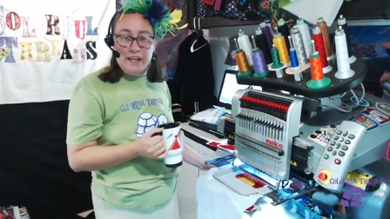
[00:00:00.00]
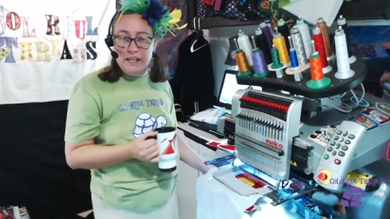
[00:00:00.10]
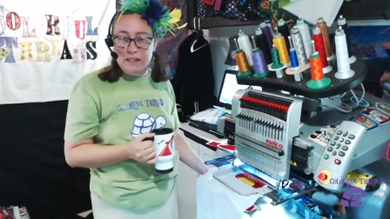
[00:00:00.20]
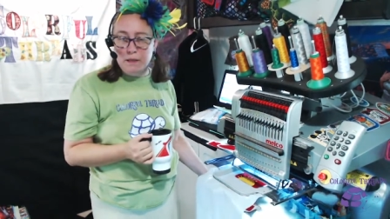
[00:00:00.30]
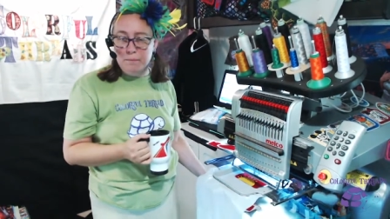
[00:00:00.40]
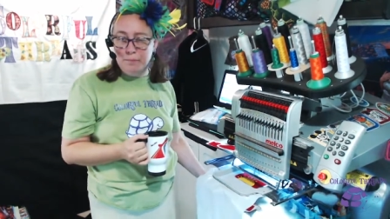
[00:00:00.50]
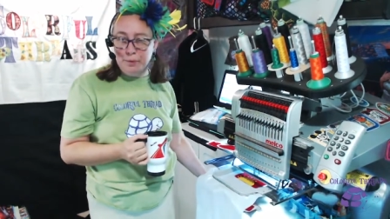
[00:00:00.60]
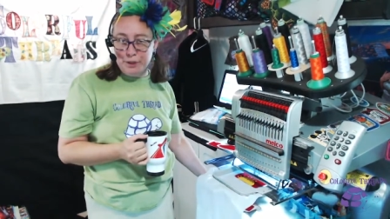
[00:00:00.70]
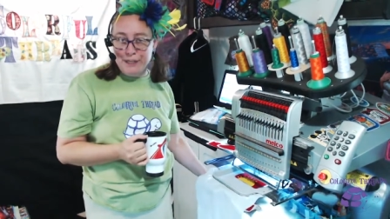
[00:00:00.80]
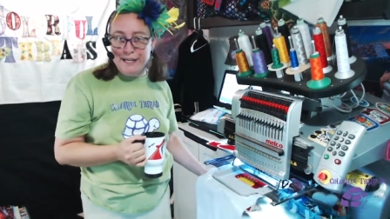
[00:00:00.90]
of get them
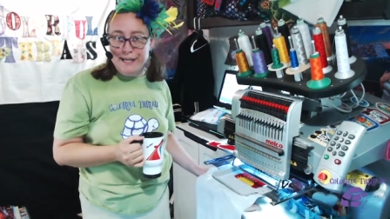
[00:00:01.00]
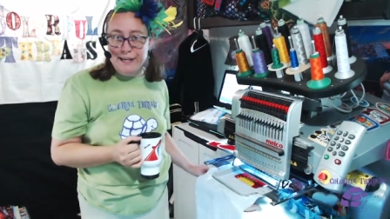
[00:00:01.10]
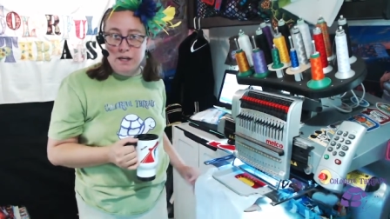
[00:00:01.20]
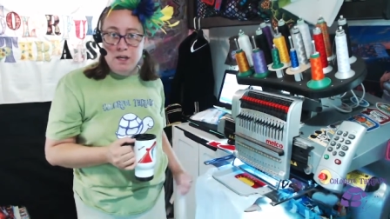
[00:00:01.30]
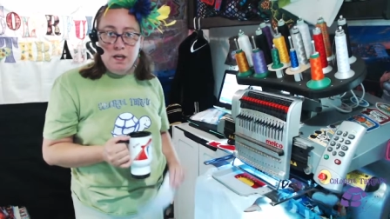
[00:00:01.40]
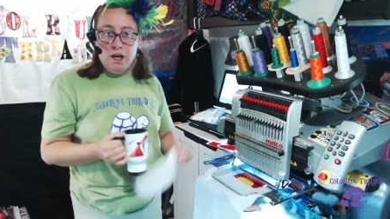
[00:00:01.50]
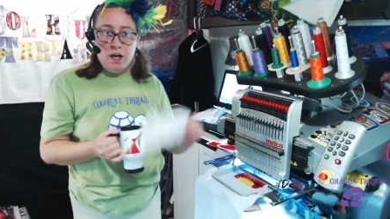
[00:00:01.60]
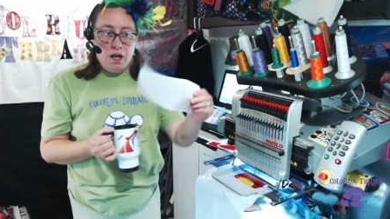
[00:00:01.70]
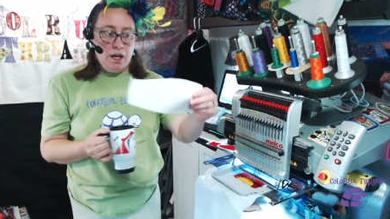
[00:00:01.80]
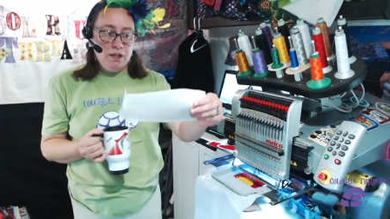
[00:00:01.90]

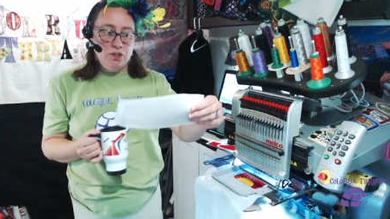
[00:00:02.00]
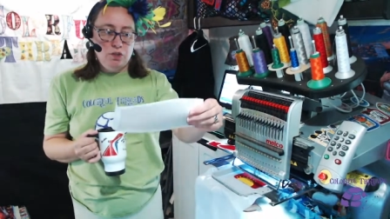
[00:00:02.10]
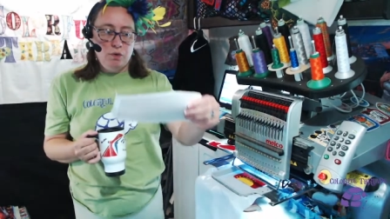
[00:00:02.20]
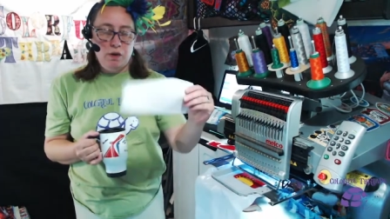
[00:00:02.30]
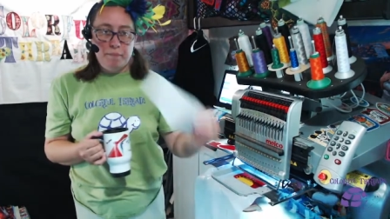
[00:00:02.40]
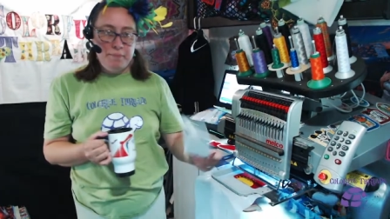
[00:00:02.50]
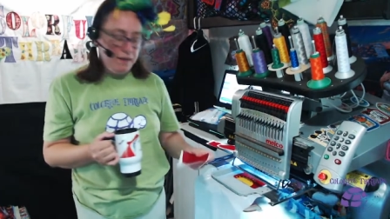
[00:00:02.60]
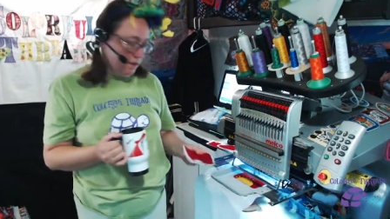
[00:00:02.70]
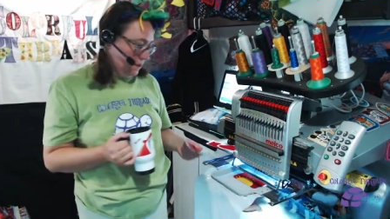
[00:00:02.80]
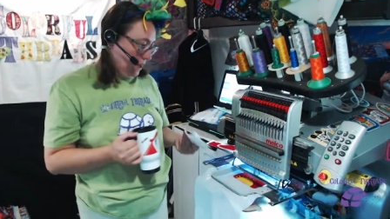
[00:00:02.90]
pre-cut to a
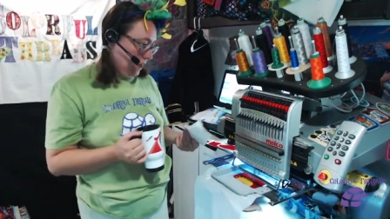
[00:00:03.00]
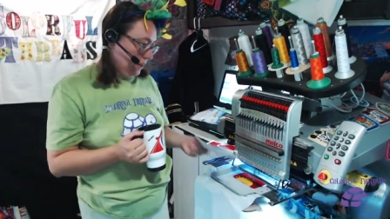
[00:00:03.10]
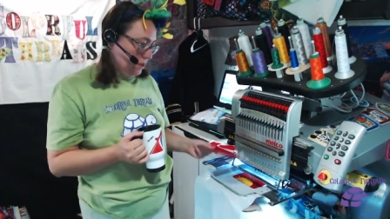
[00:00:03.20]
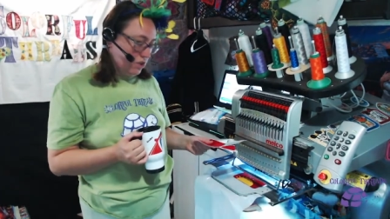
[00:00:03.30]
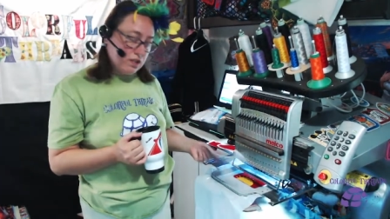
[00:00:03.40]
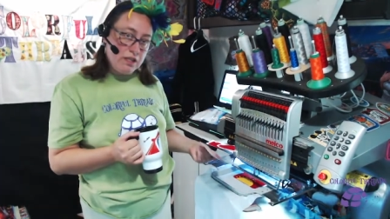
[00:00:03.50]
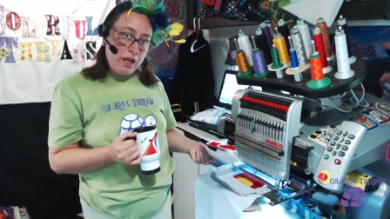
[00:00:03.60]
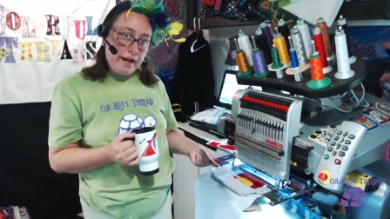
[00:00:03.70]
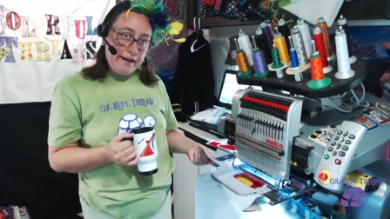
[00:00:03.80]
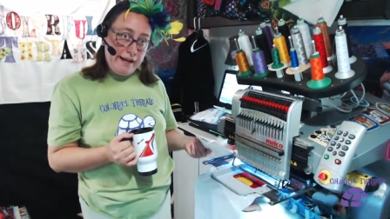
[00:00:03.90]
piece that I can just
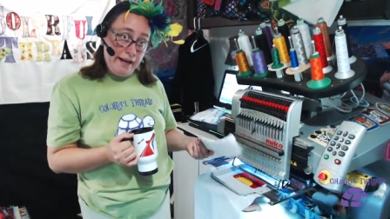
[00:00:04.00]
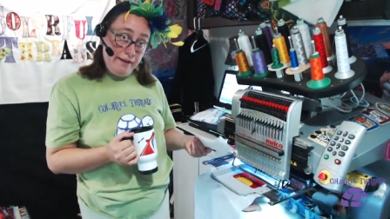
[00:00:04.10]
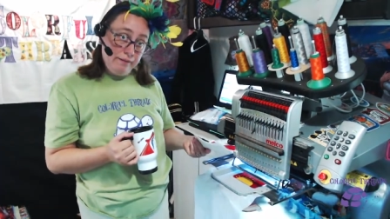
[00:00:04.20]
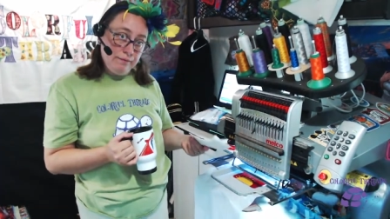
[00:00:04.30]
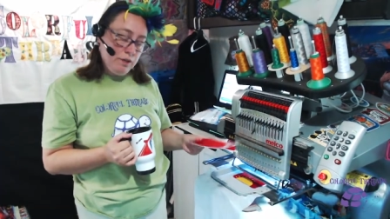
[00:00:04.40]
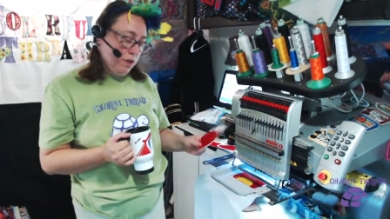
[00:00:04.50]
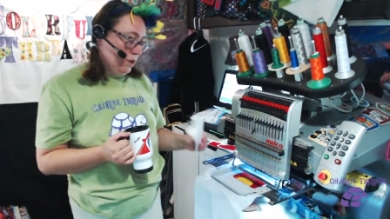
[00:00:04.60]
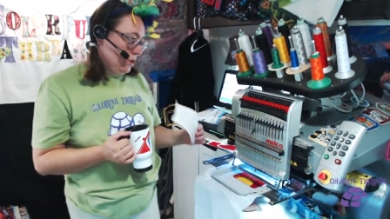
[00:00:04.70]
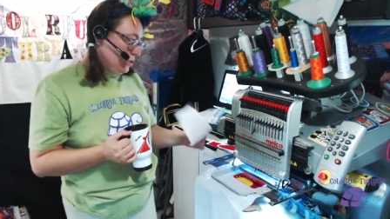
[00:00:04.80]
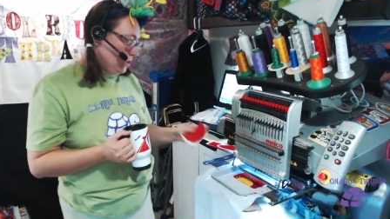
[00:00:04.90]
slide in
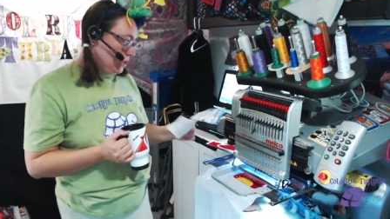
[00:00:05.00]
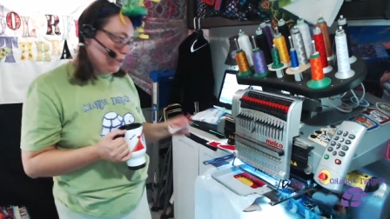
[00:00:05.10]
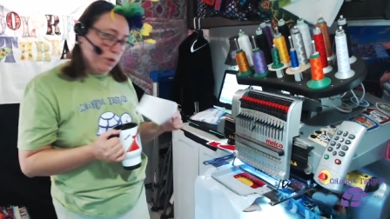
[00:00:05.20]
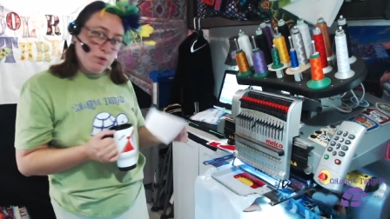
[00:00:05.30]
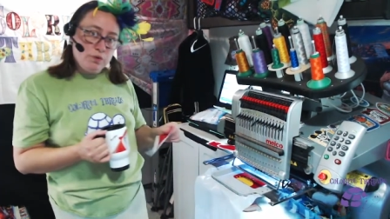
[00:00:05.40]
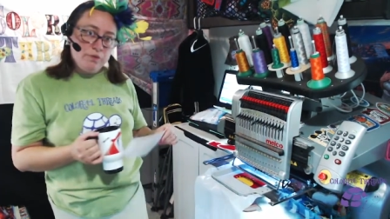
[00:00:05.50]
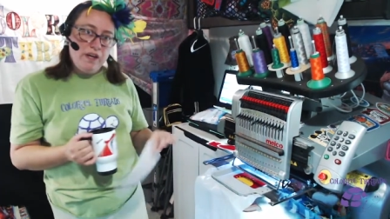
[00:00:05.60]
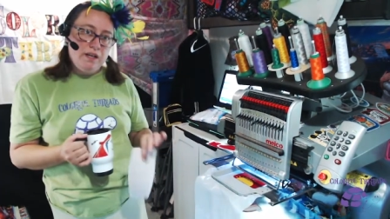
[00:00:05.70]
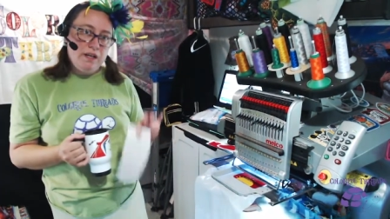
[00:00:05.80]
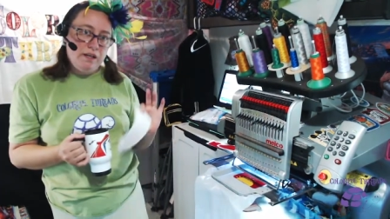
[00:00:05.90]
so that those are
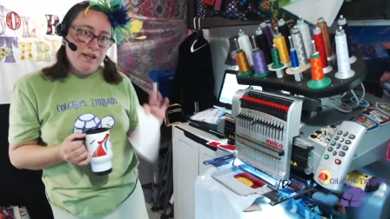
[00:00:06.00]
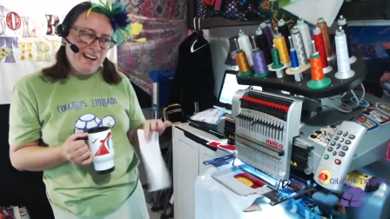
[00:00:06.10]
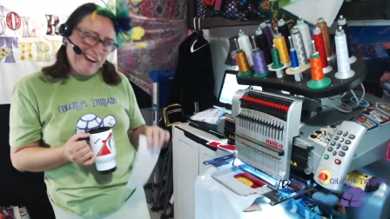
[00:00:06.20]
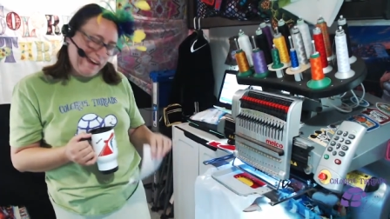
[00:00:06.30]
ready and get a